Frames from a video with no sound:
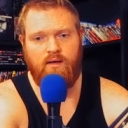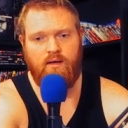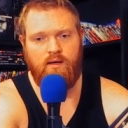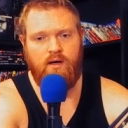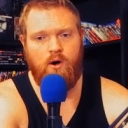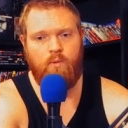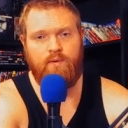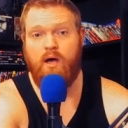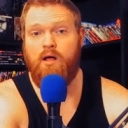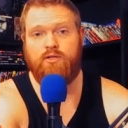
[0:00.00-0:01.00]
Hope
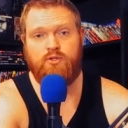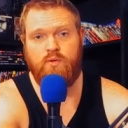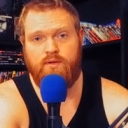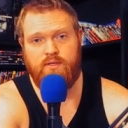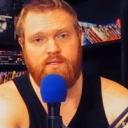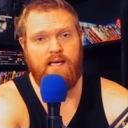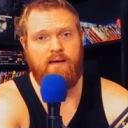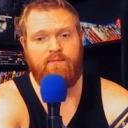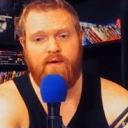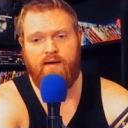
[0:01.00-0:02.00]
y'all enjoy this top
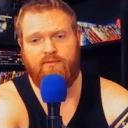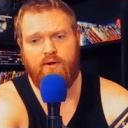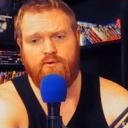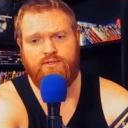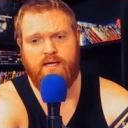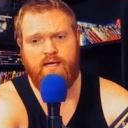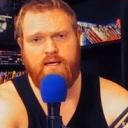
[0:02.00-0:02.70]
5 Thursday,